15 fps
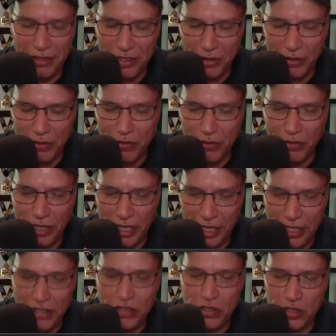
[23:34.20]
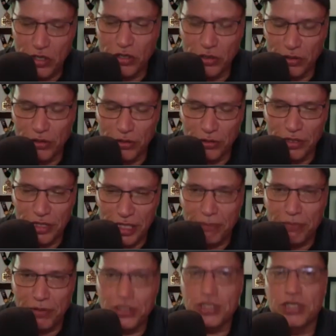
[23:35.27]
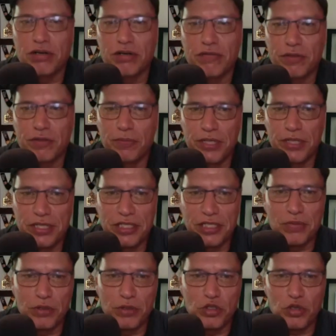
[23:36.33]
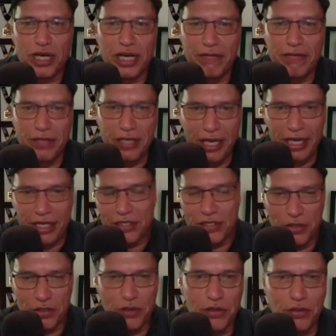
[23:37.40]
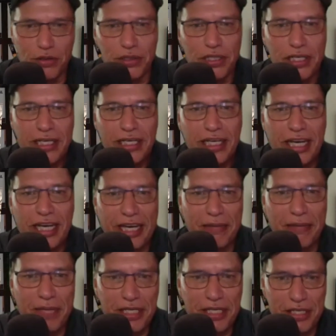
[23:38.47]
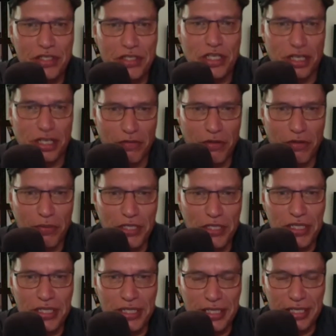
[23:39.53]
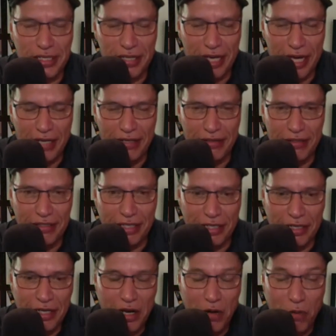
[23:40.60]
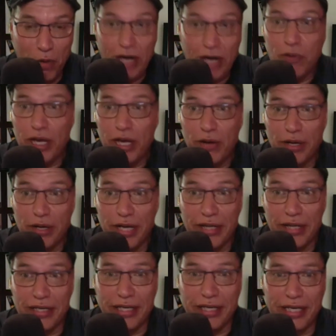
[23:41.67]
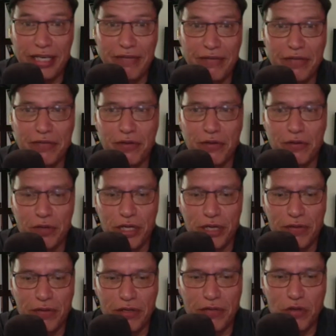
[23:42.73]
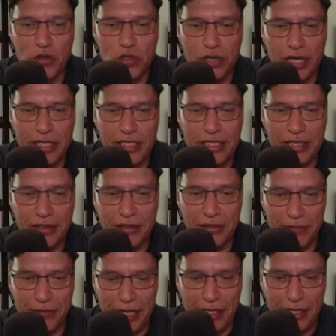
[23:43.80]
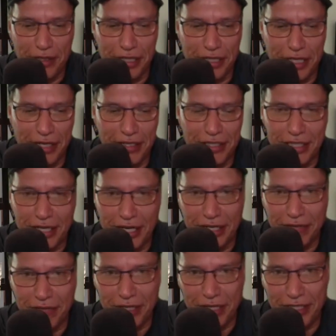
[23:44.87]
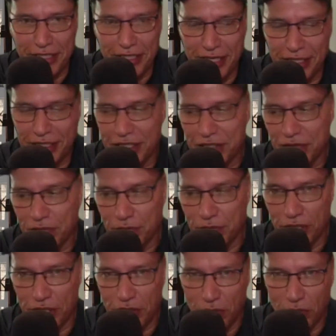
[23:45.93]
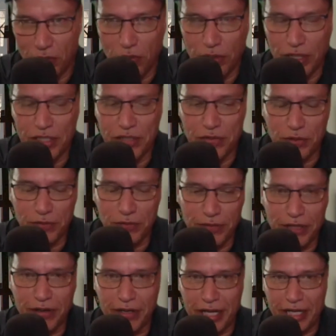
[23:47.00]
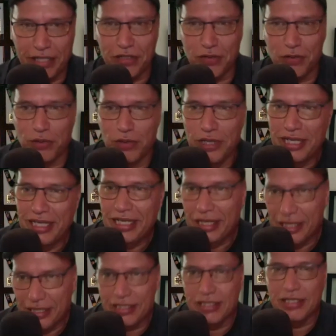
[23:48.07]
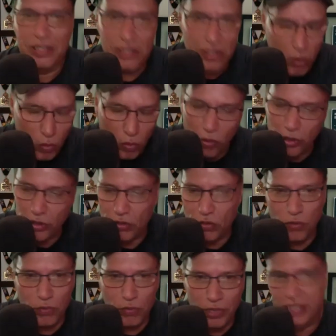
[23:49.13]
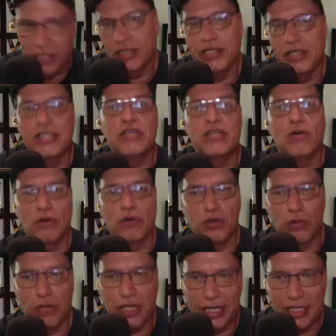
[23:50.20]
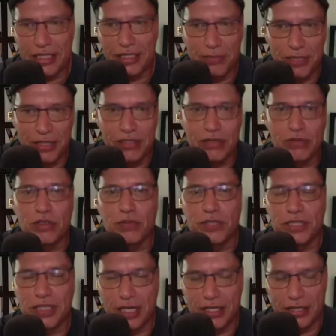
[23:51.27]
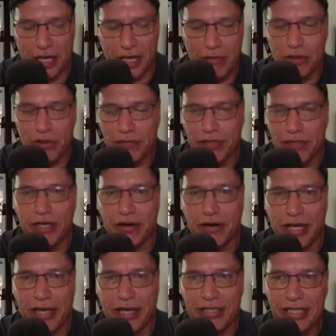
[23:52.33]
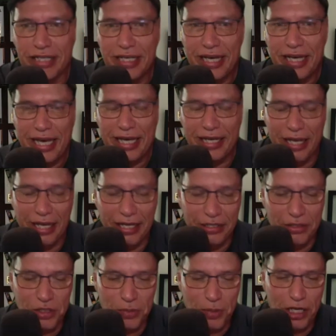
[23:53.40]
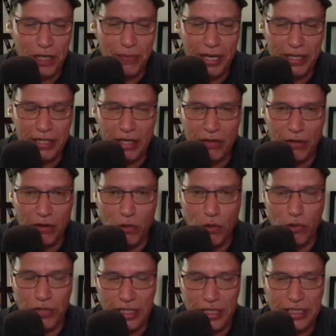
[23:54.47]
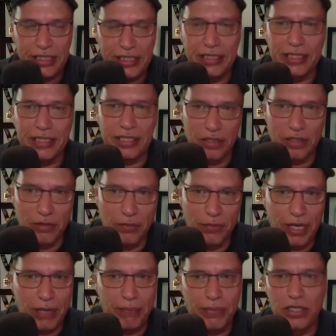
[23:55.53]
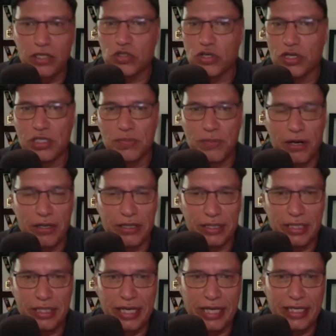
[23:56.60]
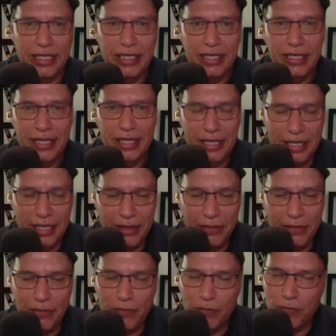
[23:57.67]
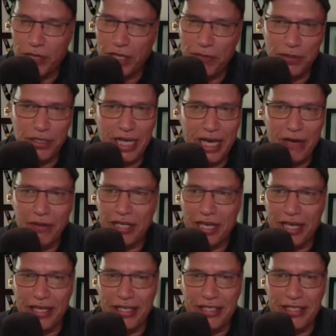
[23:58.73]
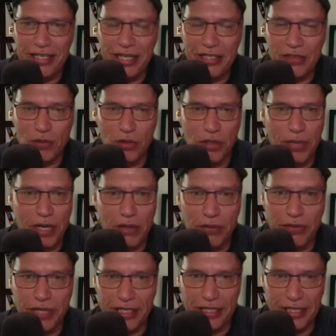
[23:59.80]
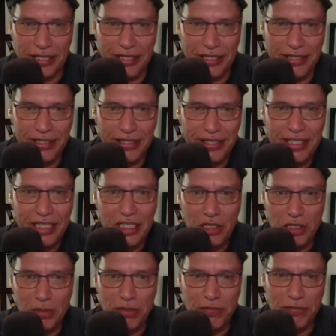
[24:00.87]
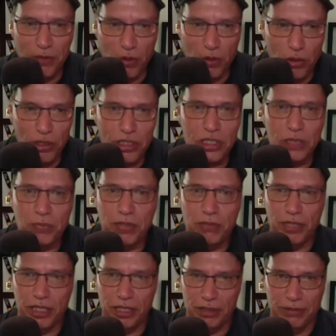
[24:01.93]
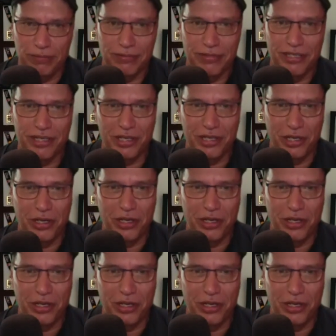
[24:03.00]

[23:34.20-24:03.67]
so the internal temperature of the business will drive the external uh, messaging of the business and and uh, one way or another even if you even if you try and sell the fake on the outside if the inside doesn't work your audience will figure it out your listeners or your readers or your customers or your potential they will figure it out and and you spoke about that authenticity you know about being transparent and the like uh, people nowadays it's all about authentic you can be flawed, just be real, you know.